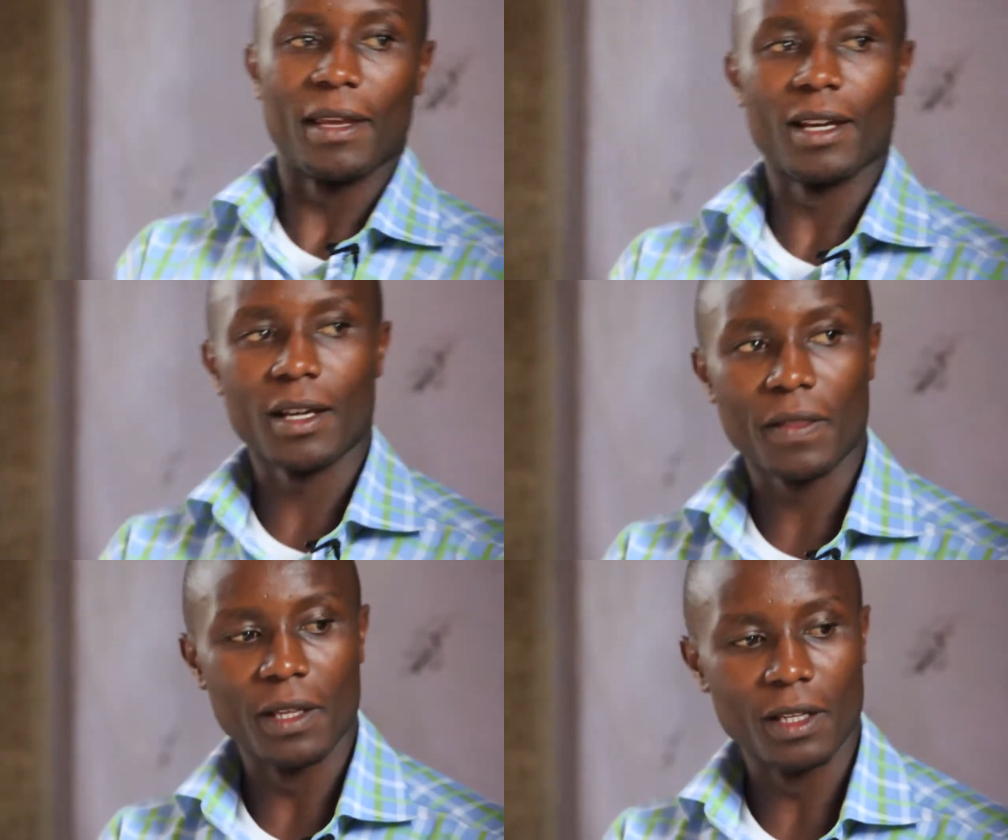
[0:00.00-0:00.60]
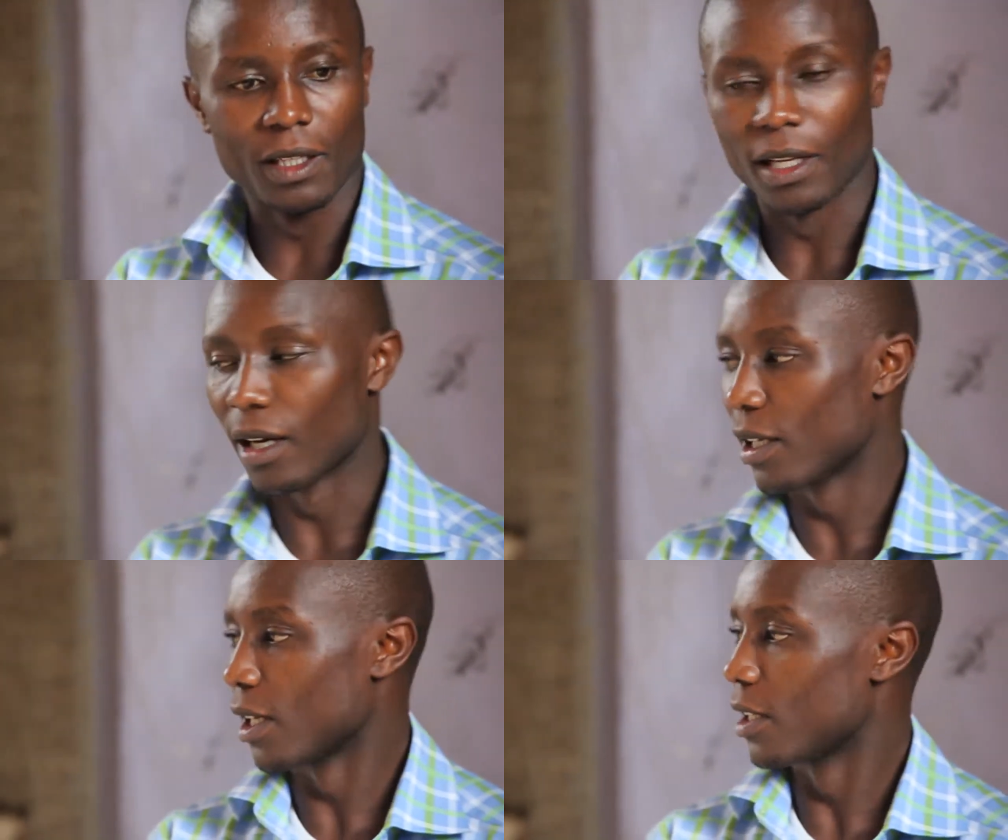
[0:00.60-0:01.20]
Yeah, I think in
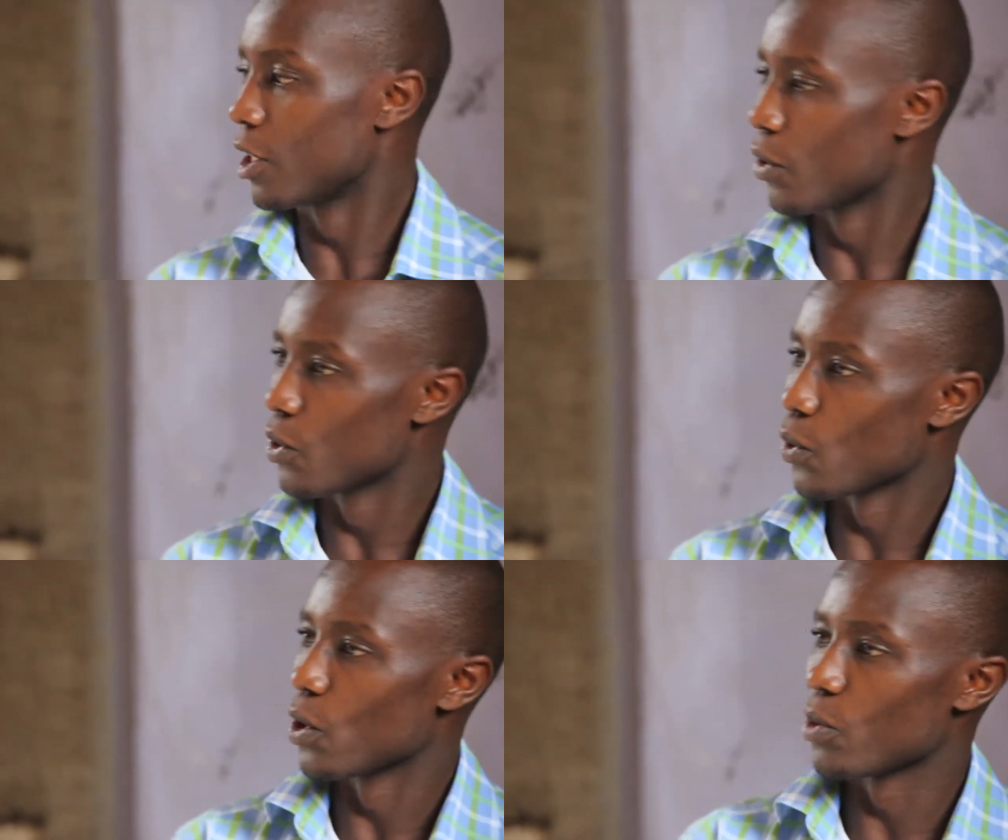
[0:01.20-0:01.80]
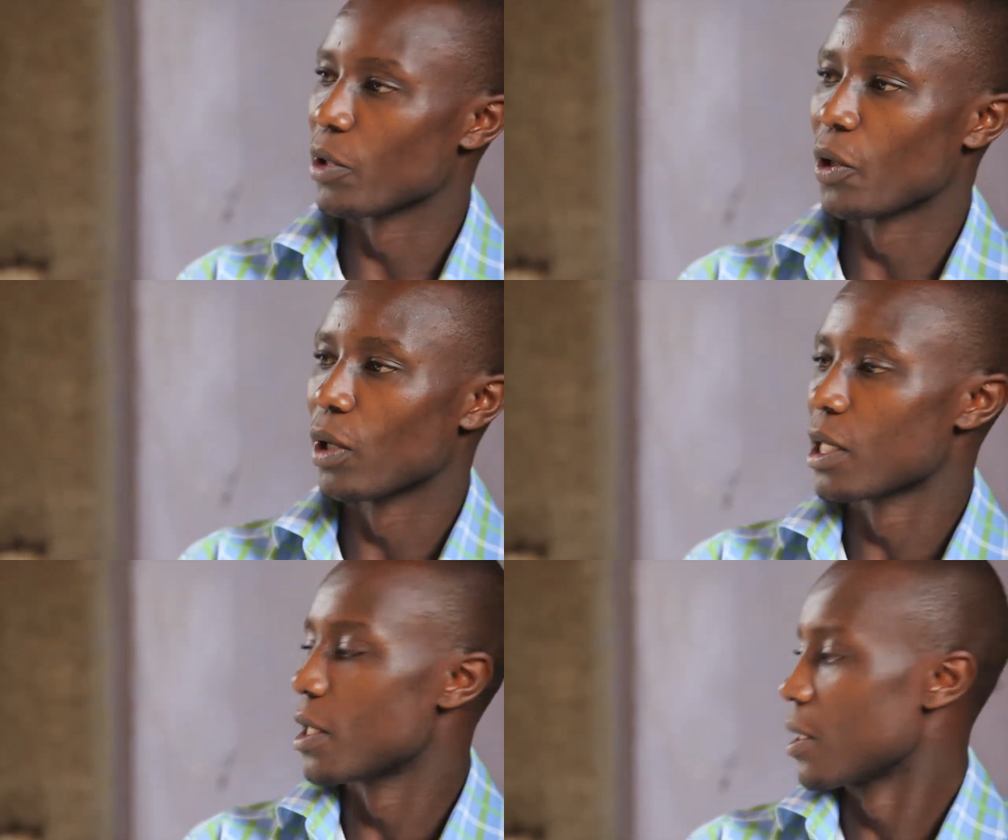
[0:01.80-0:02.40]
addition to what my
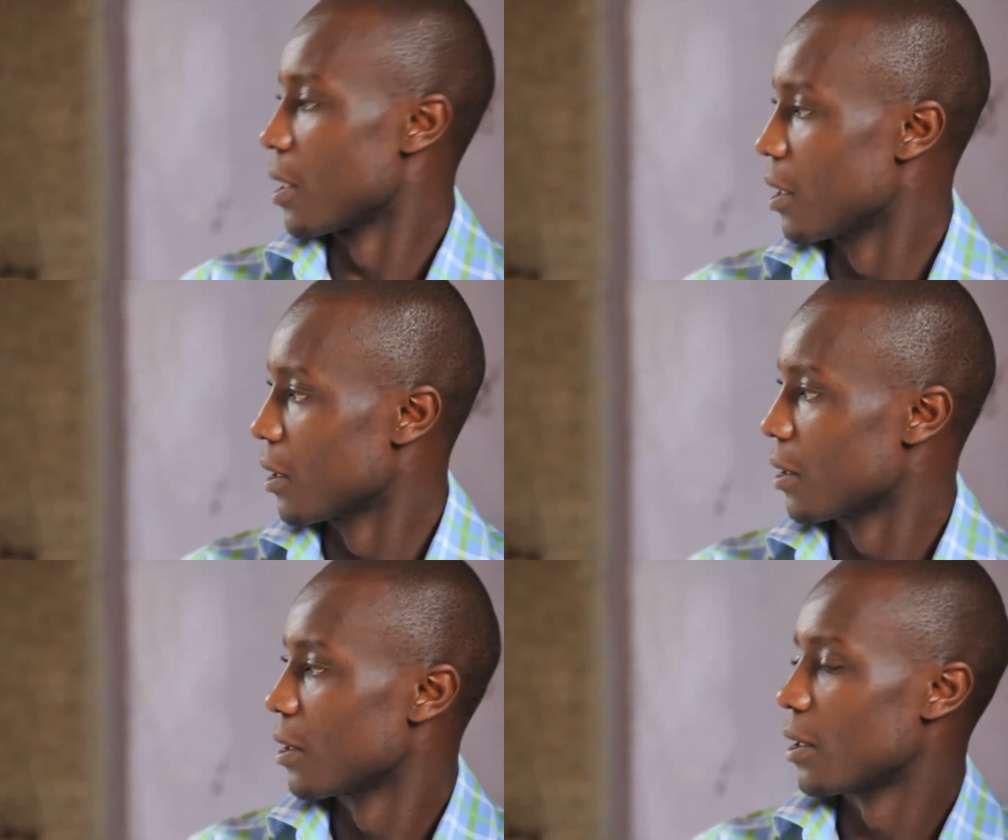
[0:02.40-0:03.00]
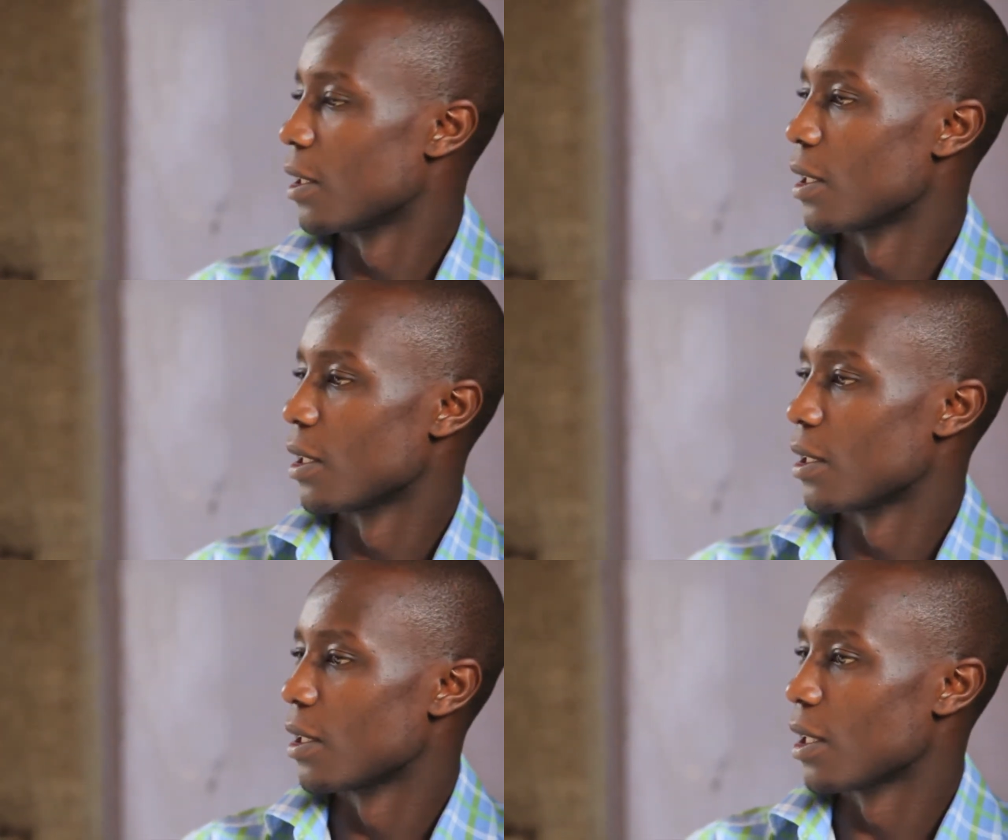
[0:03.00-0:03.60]
colleagues are saying,
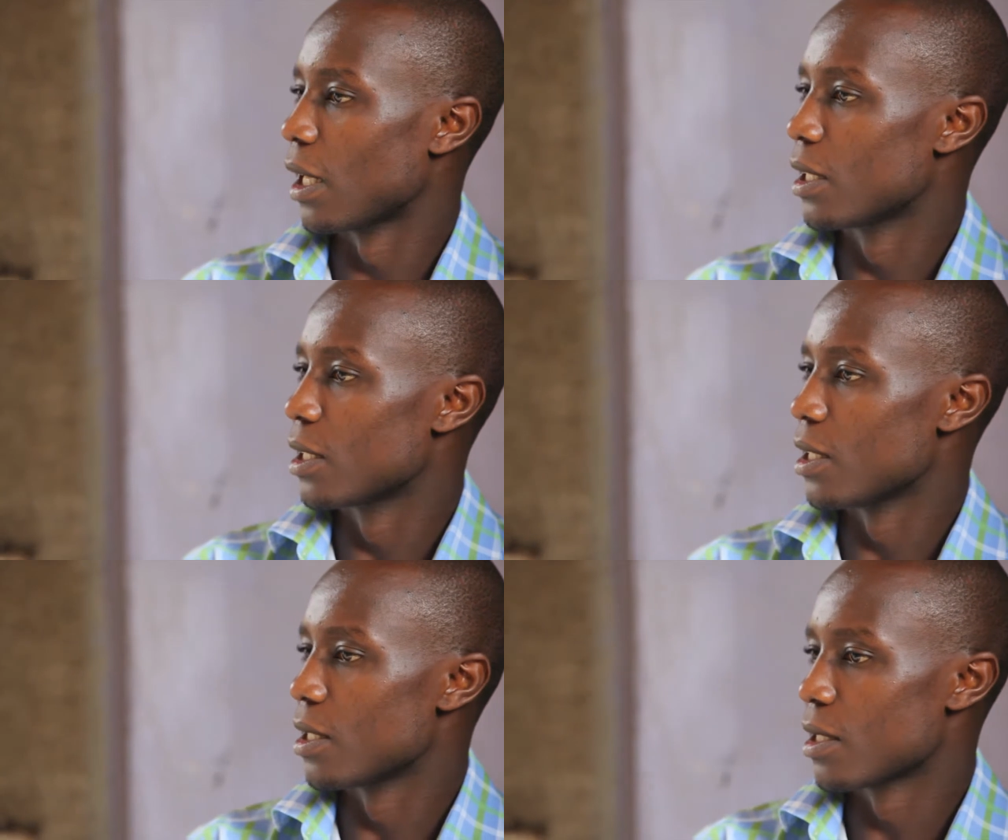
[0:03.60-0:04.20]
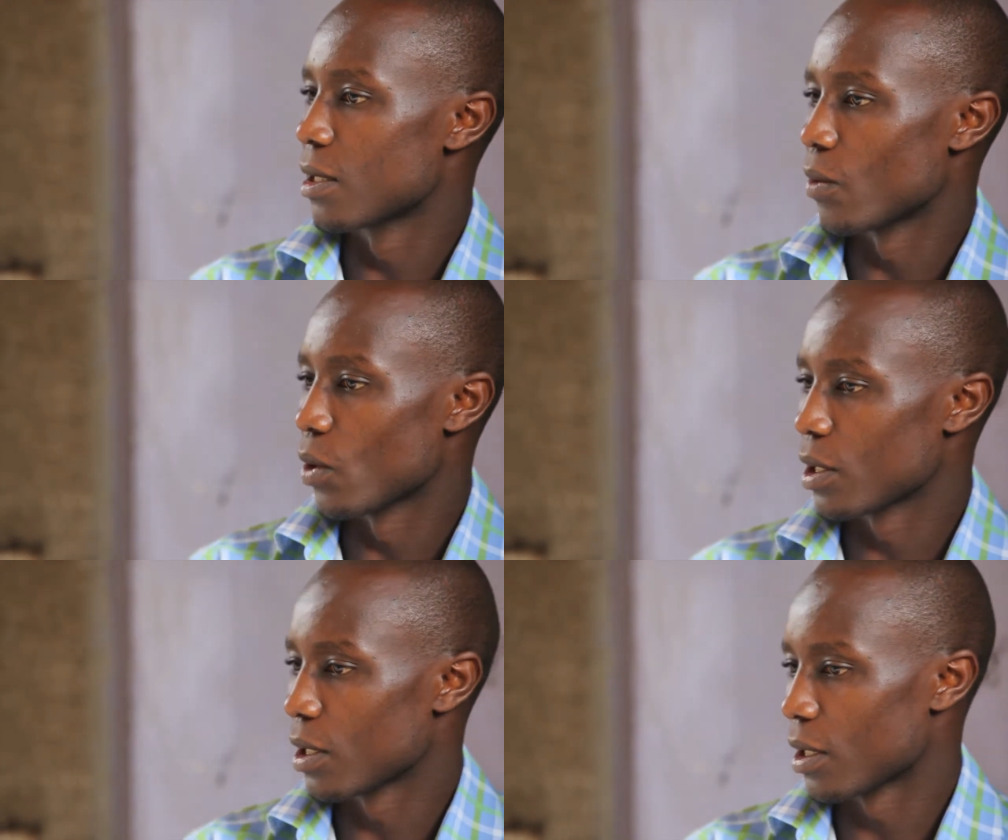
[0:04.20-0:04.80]
reality is
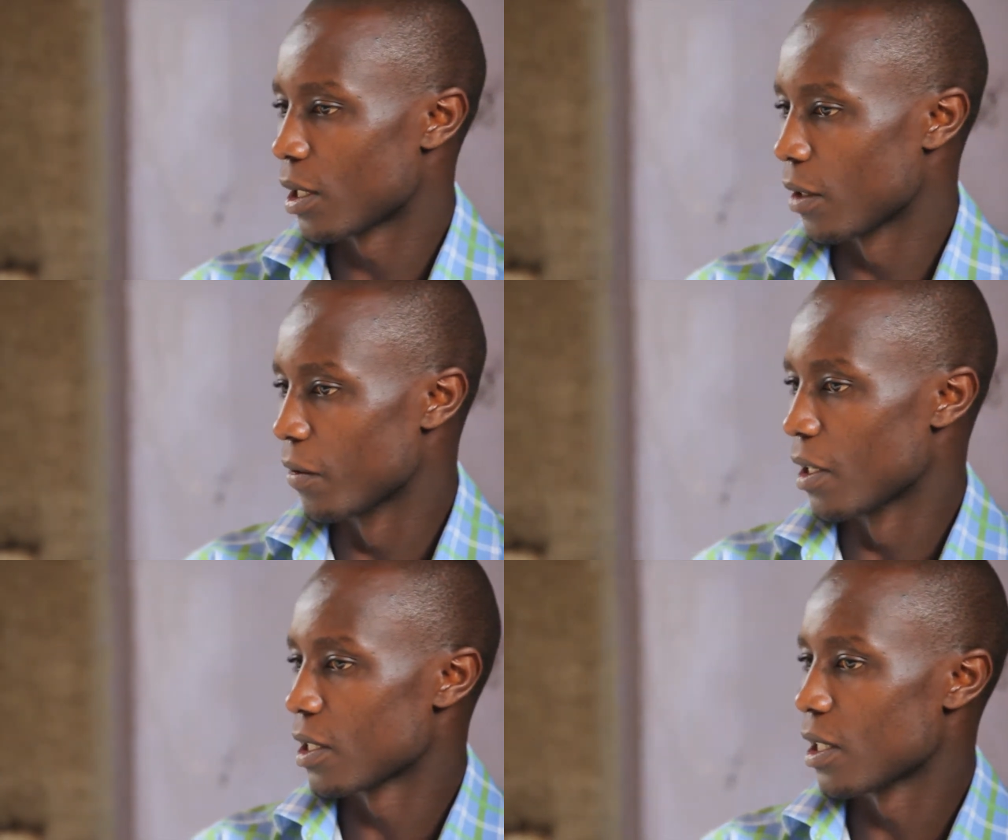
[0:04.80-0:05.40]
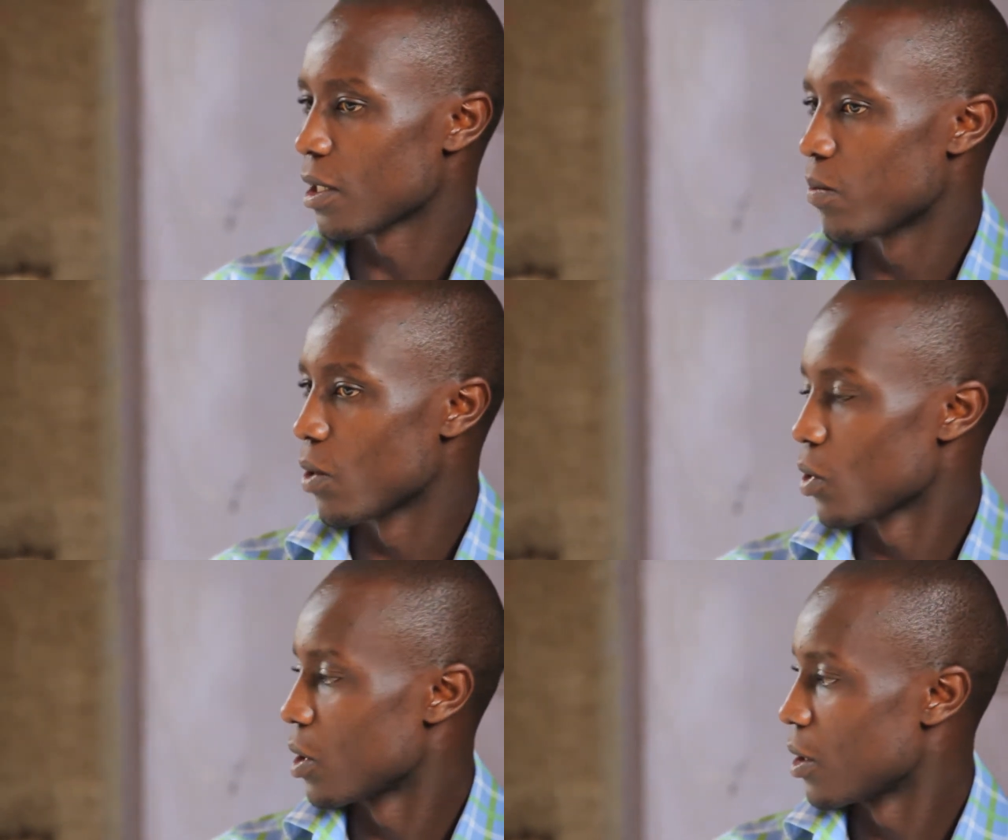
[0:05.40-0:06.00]
what Kevin has just
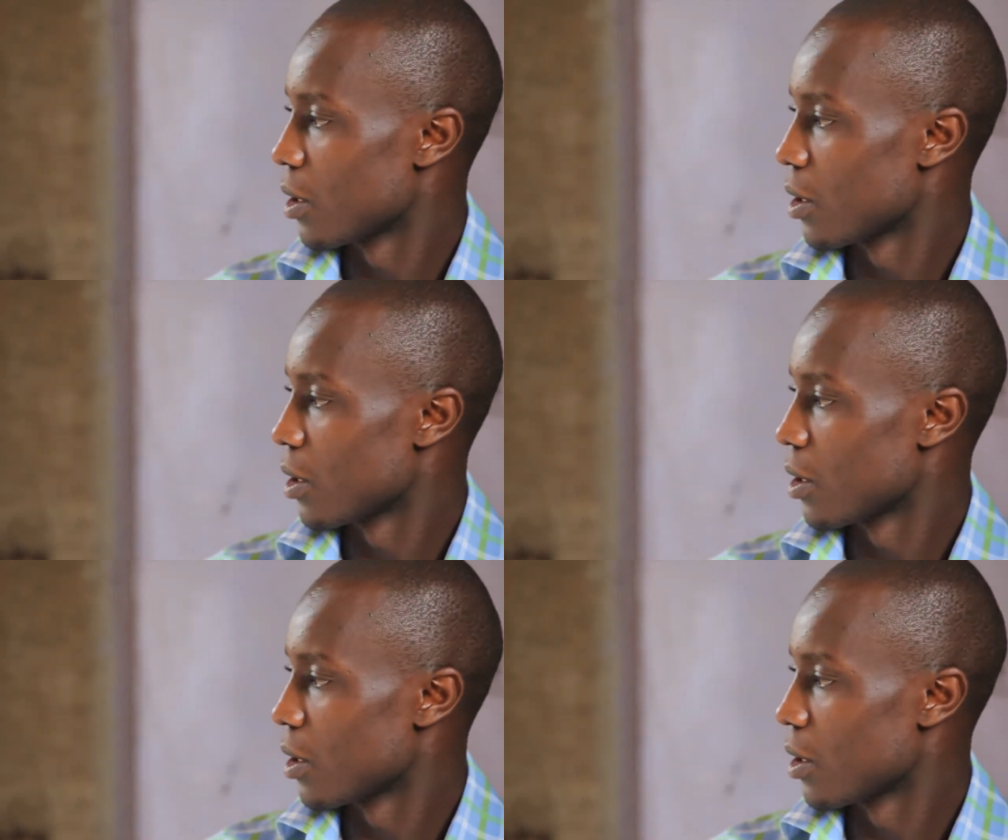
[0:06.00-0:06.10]
brought.